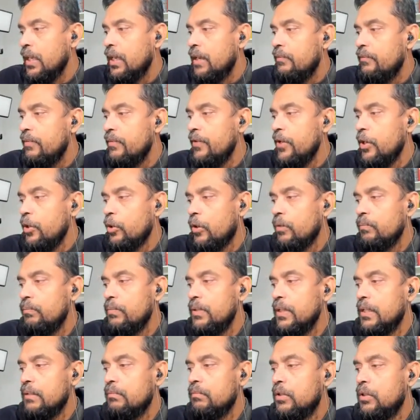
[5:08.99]
we will not
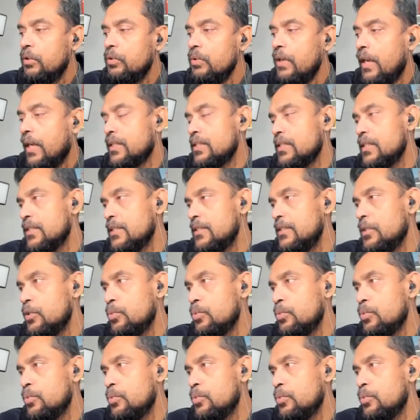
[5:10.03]
be able to access this